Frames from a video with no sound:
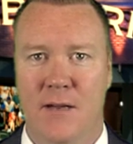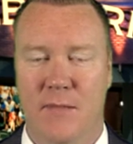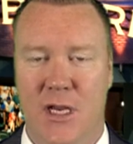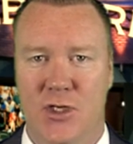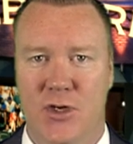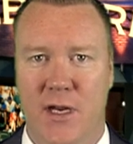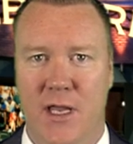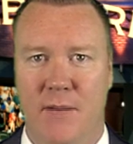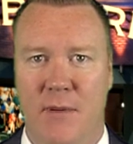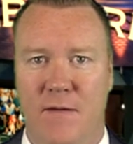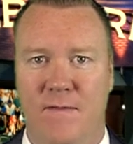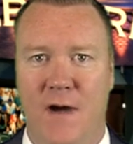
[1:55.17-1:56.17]
Make sure you get
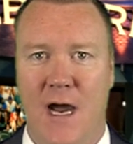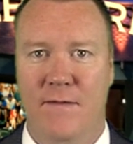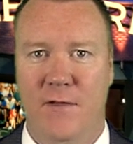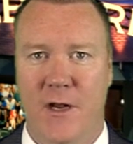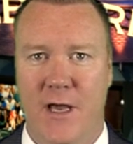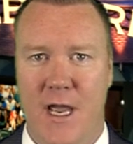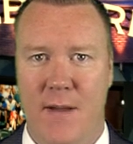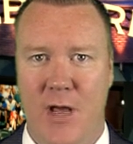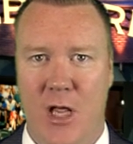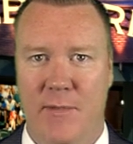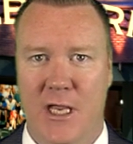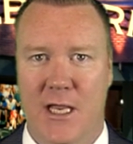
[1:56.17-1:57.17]
on my five unit
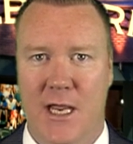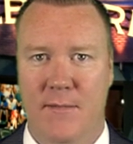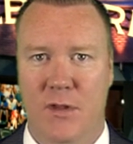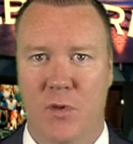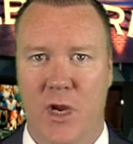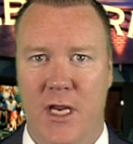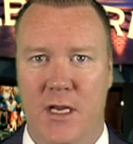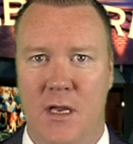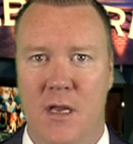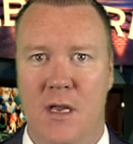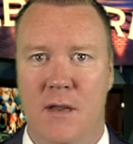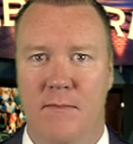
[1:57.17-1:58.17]
MLB game of the
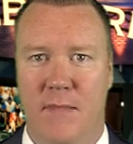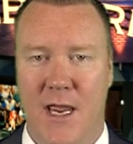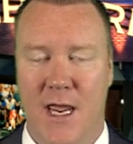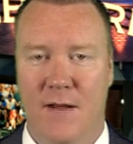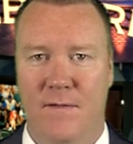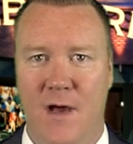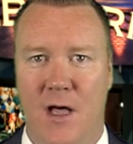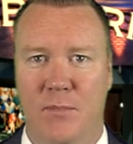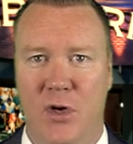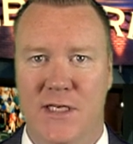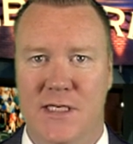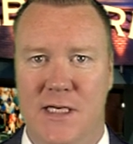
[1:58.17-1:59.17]
week, my NFL
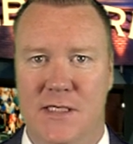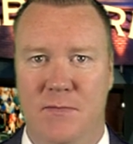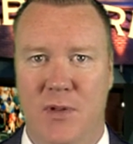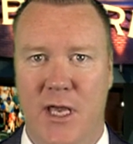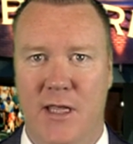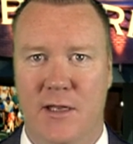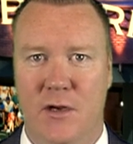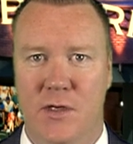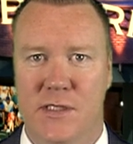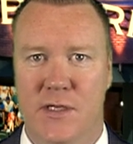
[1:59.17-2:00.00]
preseason play that goes